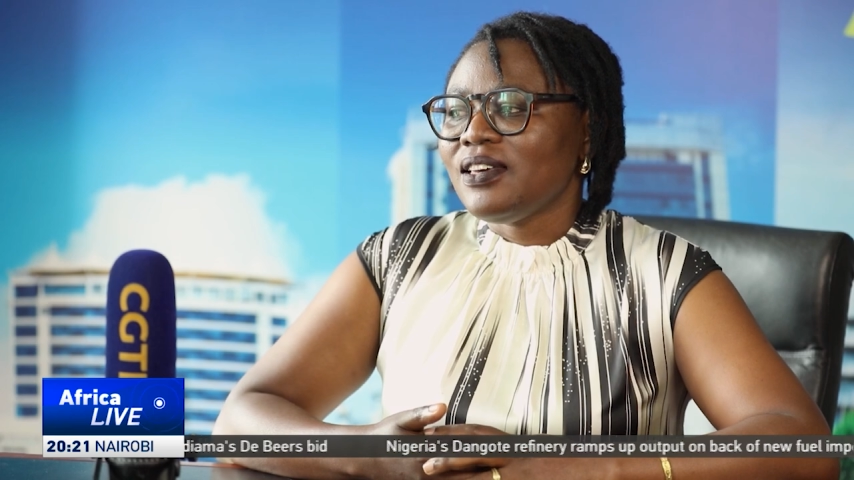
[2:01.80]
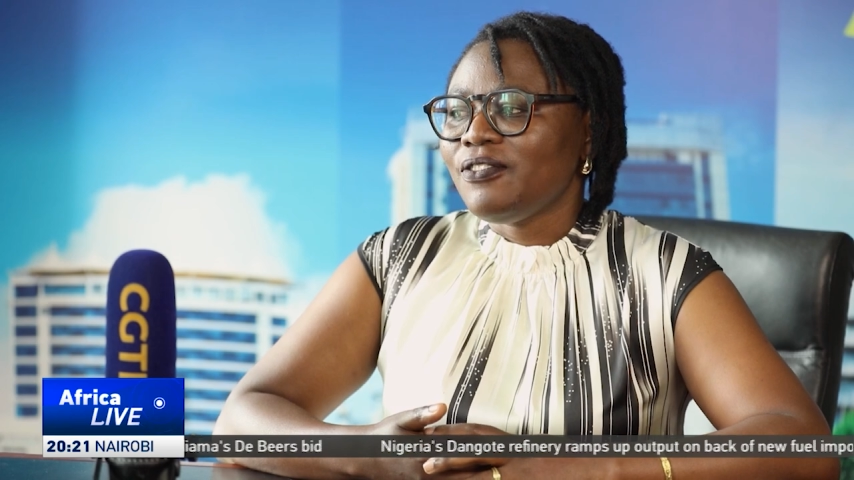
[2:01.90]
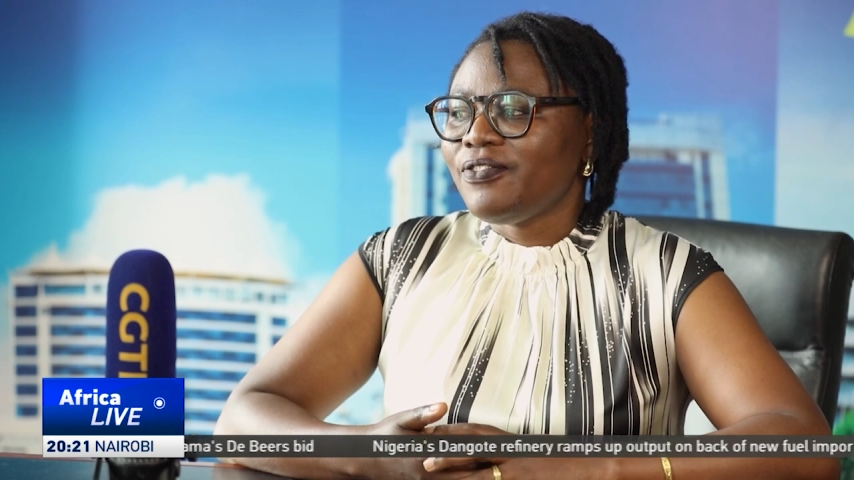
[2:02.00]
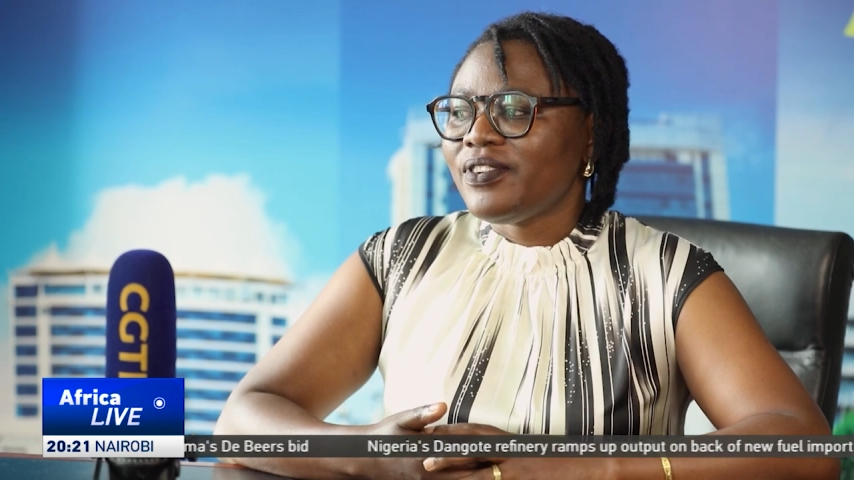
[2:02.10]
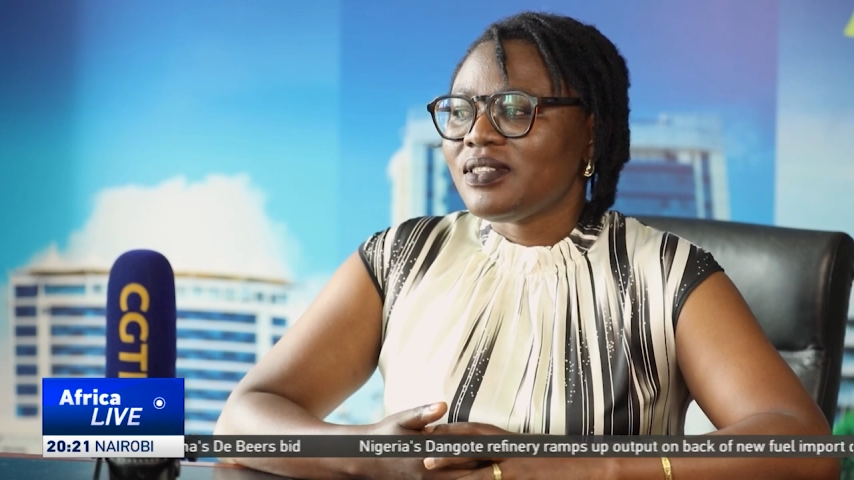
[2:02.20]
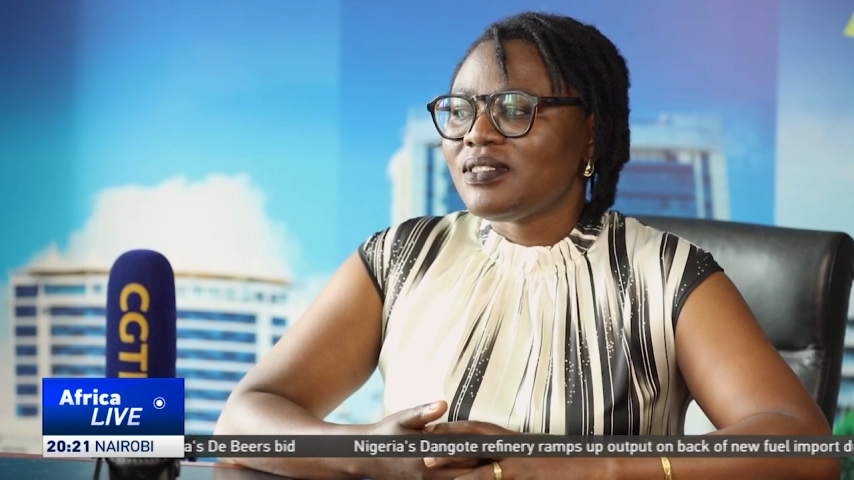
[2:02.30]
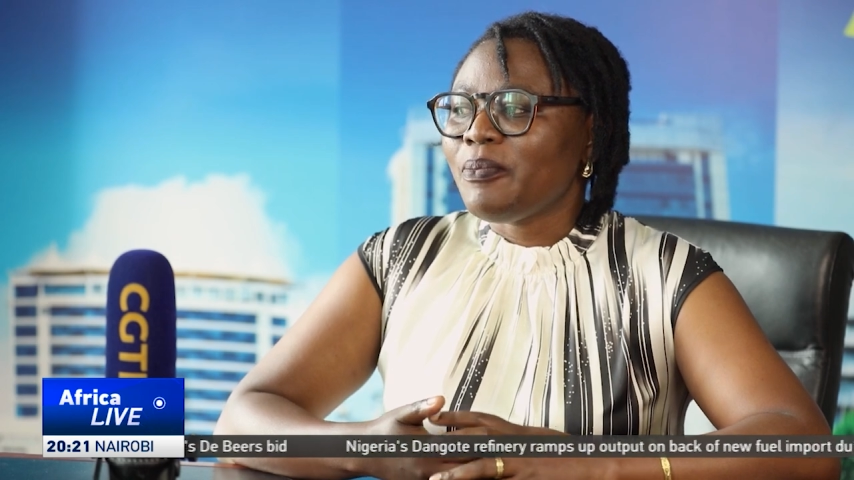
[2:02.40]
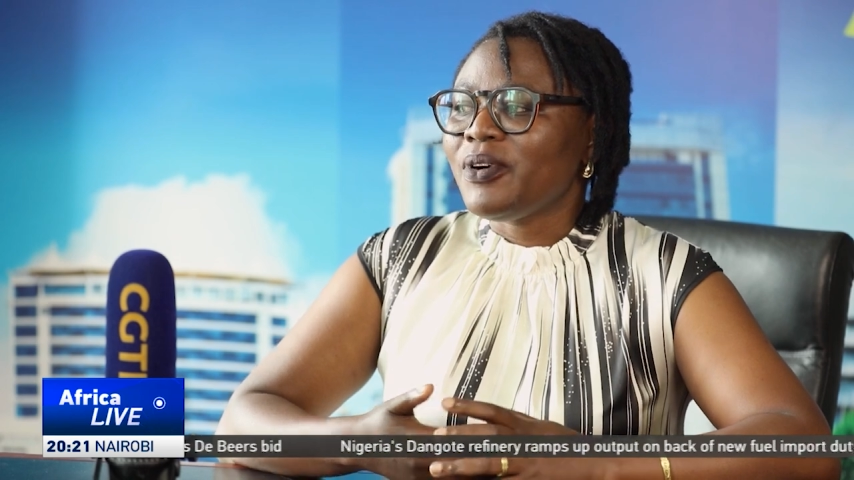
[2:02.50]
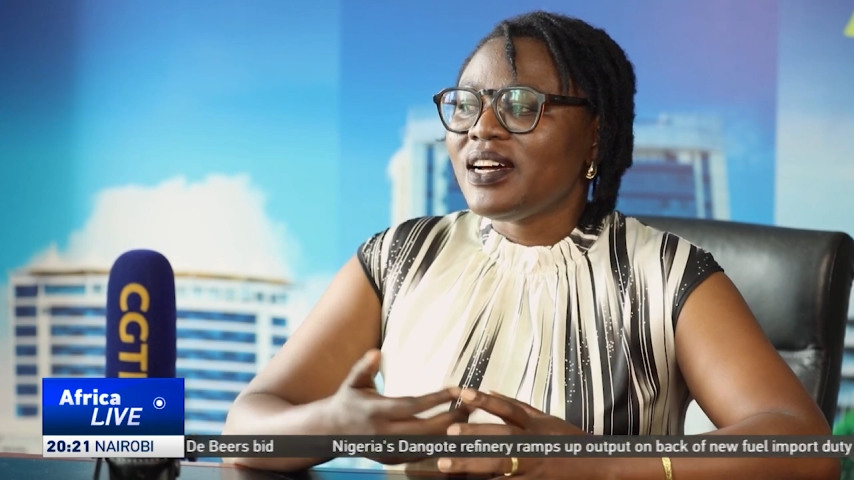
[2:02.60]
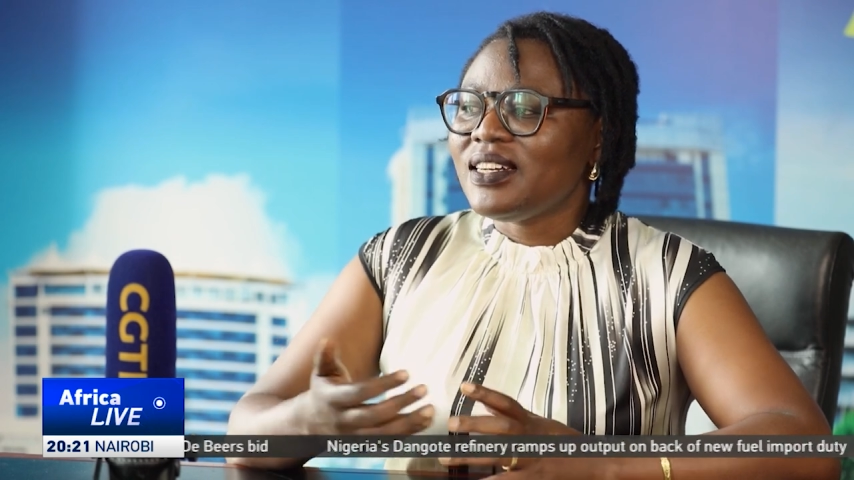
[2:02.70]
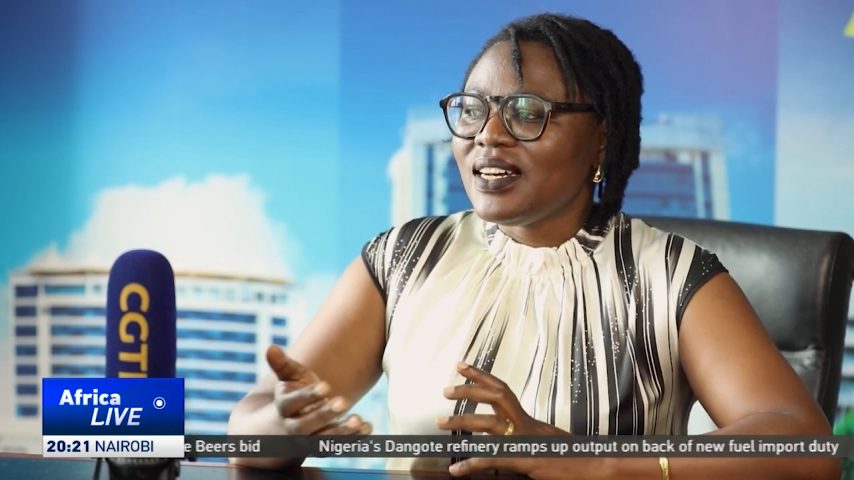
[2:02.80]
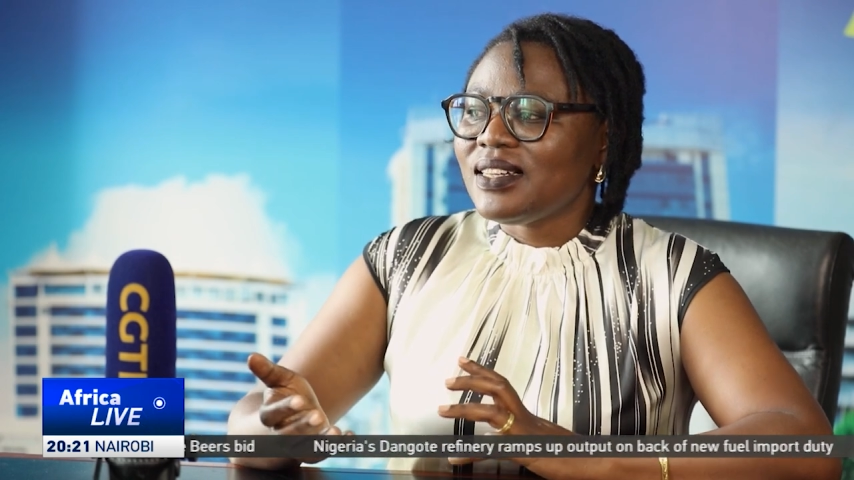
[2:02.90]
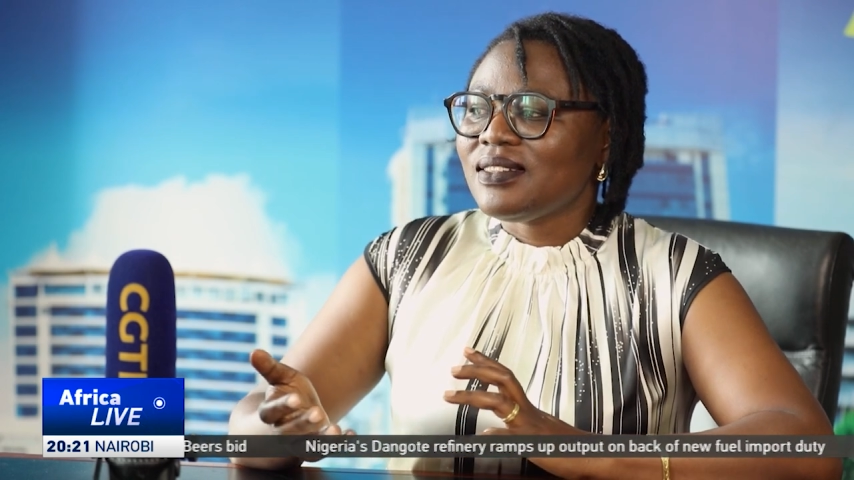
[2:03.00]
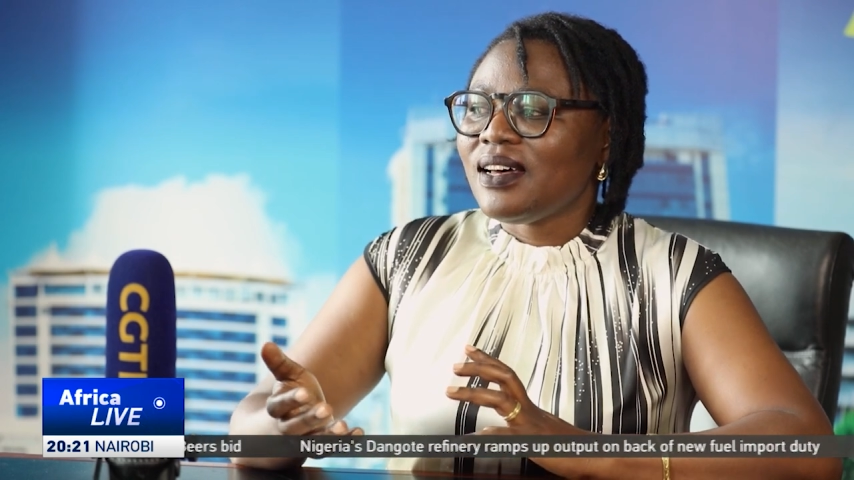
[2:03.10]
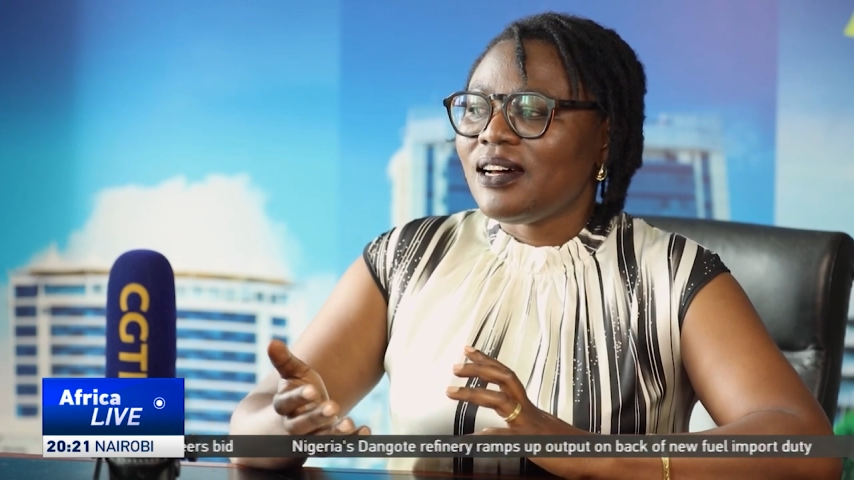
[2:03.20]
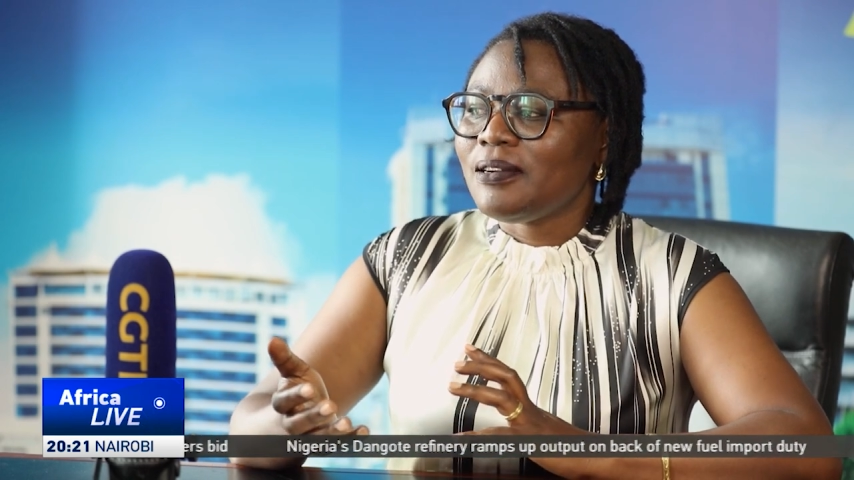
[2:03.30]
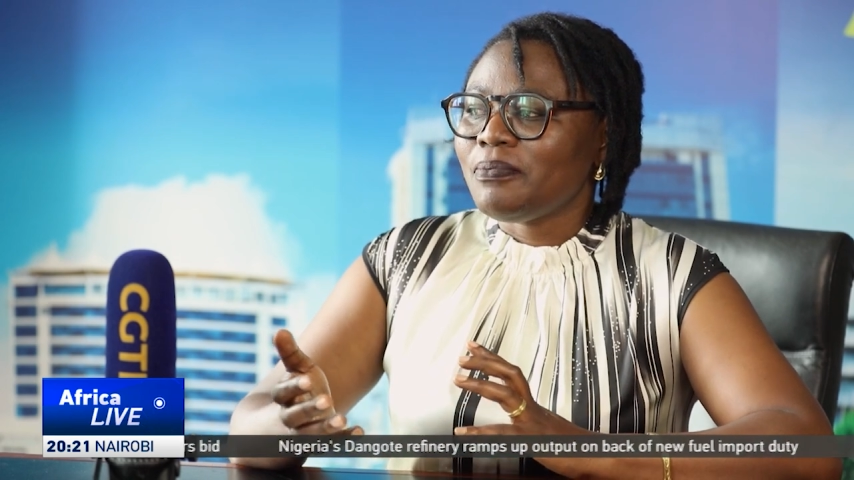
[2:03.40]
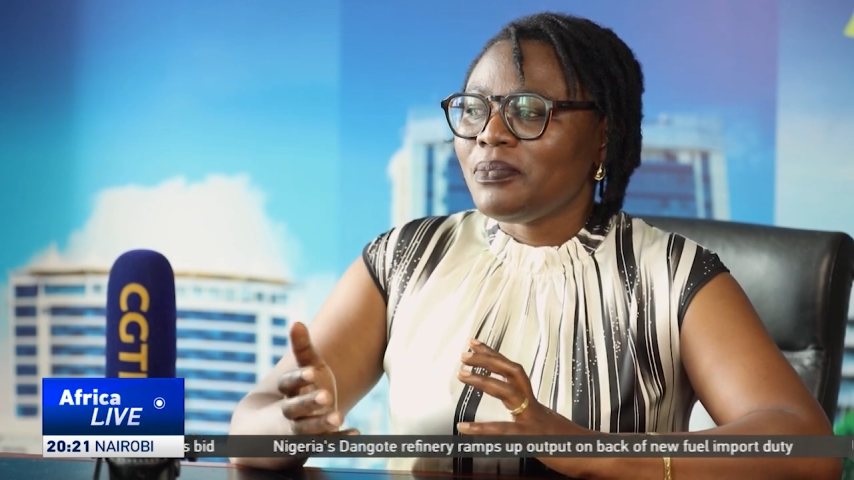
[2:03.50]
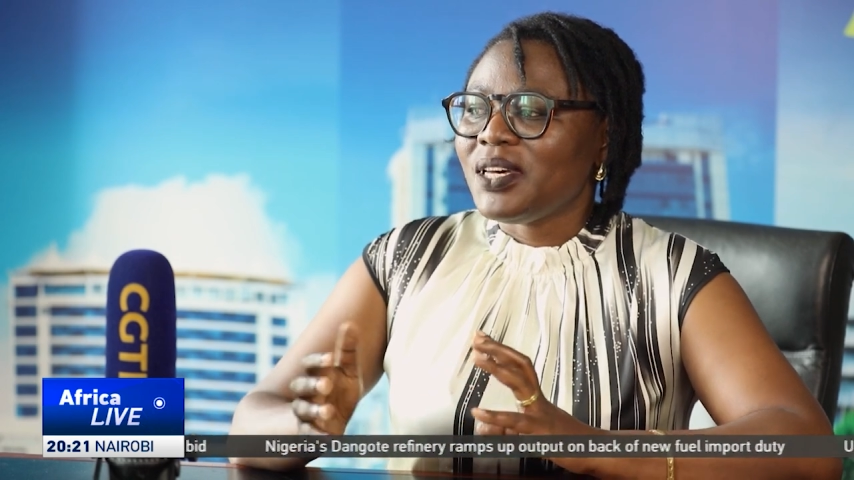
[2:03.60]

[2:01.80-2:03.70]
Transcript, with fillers: If some areas are